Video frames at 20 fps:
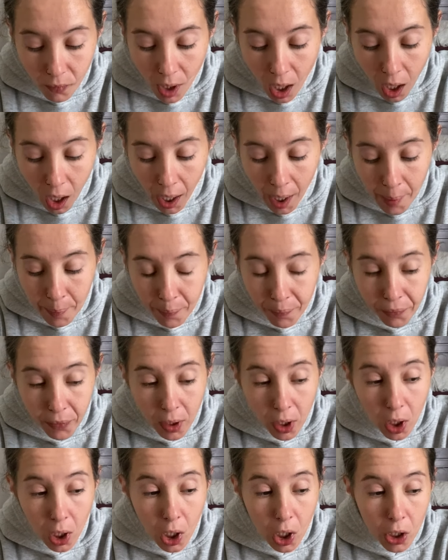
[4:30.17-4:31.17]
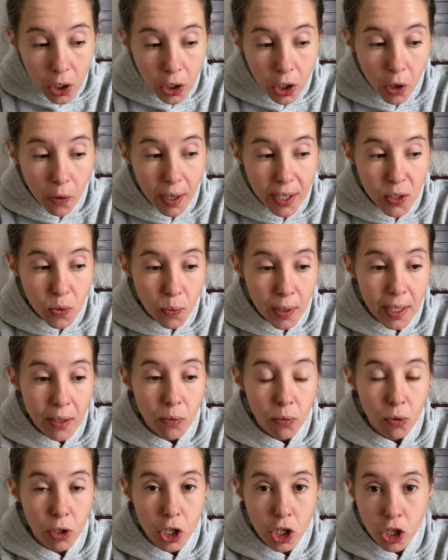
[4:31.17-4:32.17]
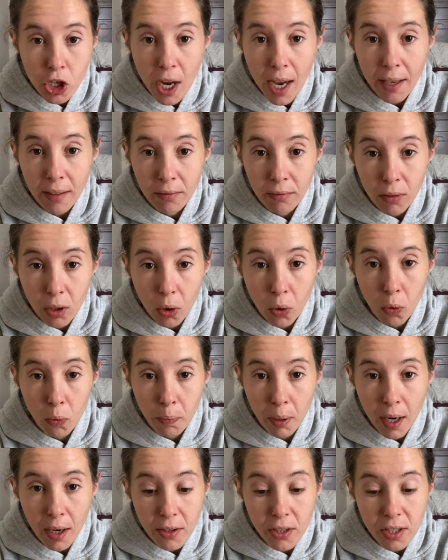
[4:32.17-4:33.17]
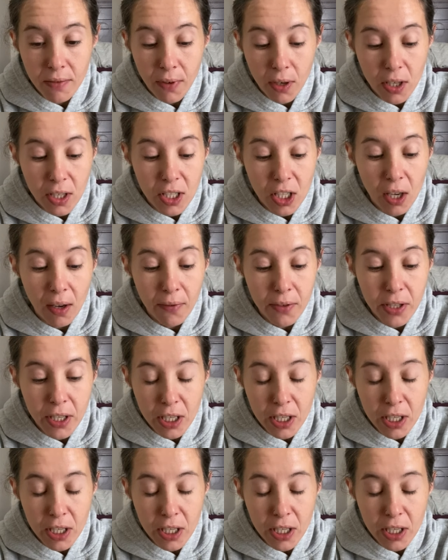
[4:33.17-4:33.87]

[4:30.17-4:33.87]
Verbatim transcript: Um, you know, as we shed old parts of ourselves,